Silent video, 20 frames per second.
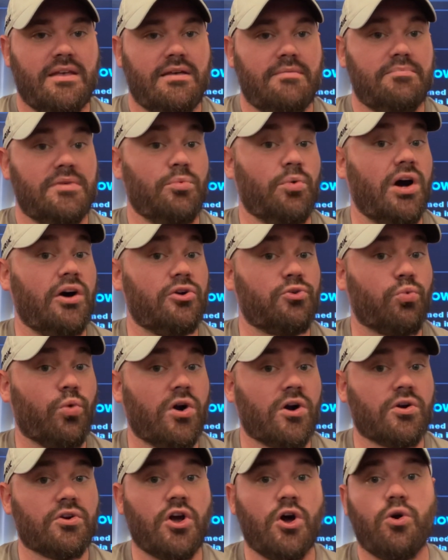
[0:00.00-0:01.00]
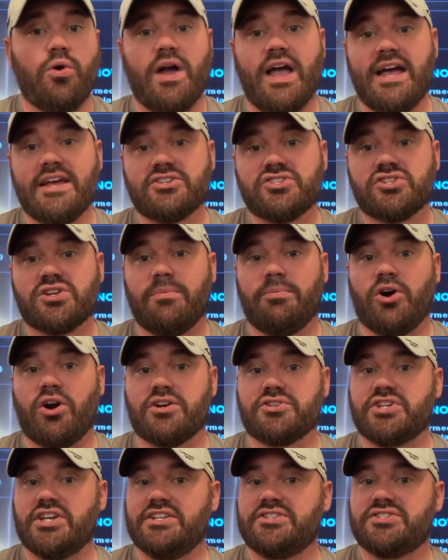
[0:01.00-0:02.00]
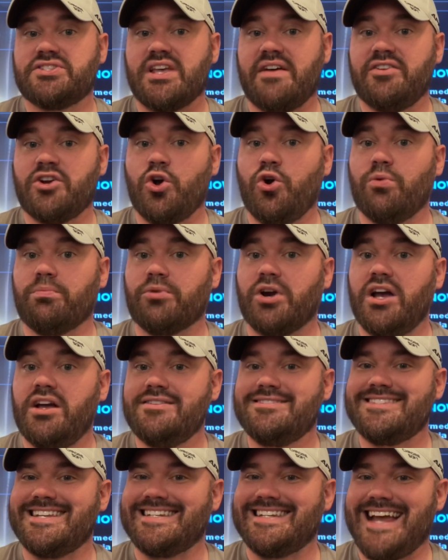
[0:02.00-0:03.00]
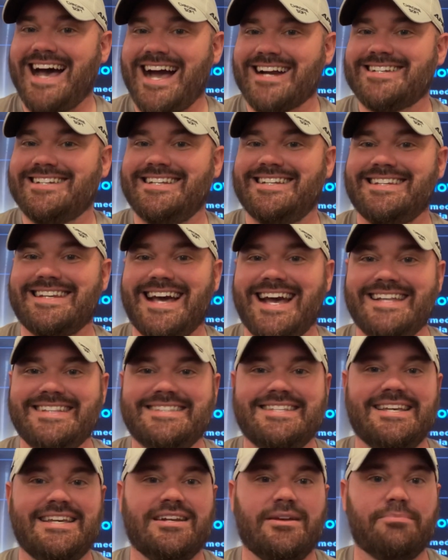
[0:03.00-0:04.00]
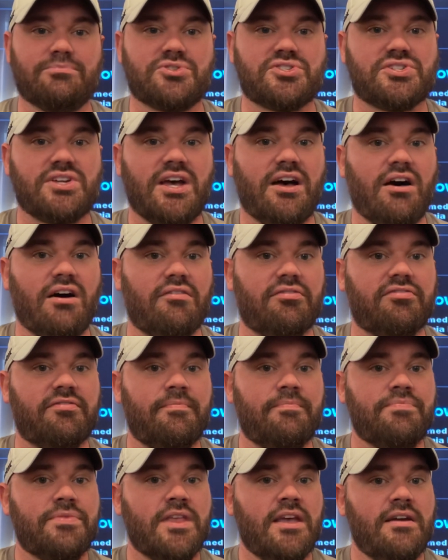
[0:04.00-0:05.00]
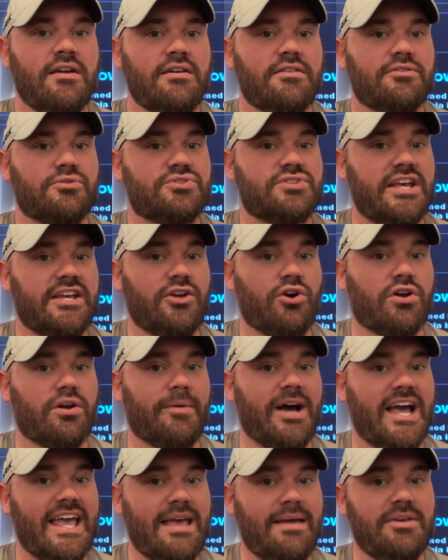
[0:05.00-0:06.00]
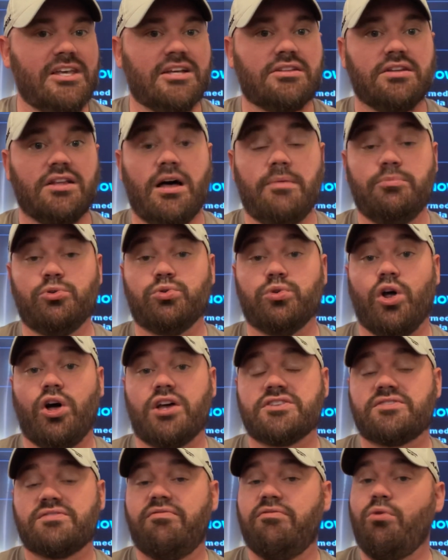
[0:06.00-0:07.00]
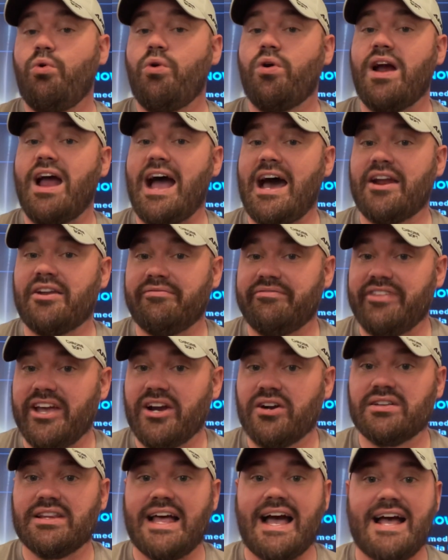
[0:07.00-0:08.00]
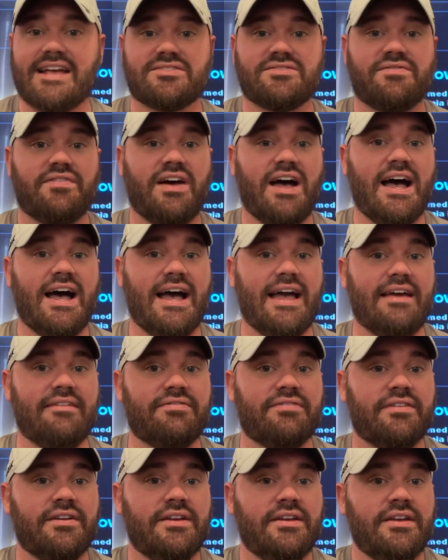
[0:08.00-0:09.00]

Meanwhile, Eduardo Escobar's hit seven home runs and knocked in 19 himself. They're taking on a Miami club who lost four out of their last five.